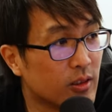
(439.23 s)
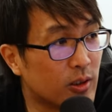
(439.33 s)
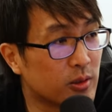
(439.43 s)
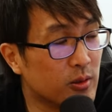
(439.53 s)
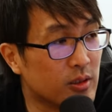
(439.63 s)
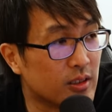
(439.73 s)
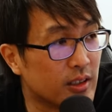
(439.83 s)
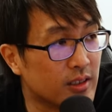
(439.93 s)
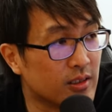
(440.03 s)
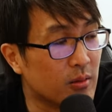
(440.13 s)
Costco is
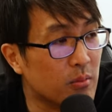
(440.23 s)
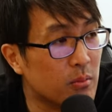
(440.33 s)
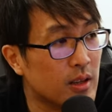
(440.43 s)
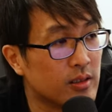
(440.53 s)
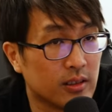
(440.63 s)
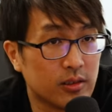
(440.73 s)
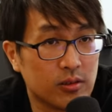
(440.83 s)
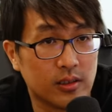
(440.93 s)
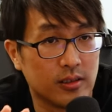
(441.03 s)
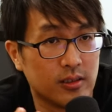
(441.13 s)
like this amazing, like
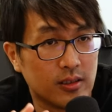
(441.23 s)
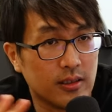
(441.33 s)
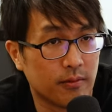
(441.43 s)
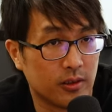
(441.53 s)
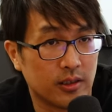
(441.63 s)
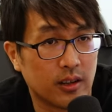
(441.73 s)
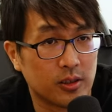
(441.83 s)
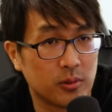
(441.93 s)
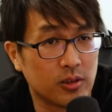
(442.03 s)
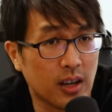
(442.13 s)
you said, it's Disneyland for
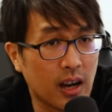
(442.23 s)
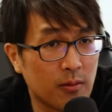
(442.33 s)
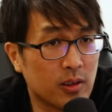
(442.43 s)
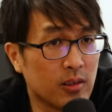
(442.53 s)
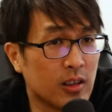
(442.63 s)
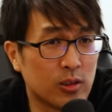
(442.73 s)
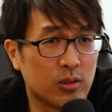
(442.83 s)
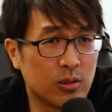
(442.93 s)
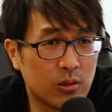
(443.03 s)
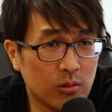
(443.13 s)
adults because everything there is
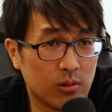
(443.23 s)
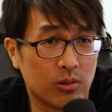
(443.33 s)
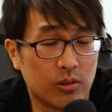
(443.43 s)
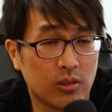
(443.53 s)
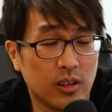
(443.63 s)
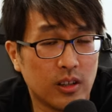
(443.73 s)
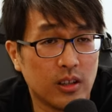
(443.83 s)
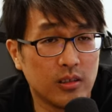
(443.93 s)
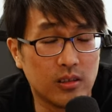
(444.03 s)
huge. Yeah.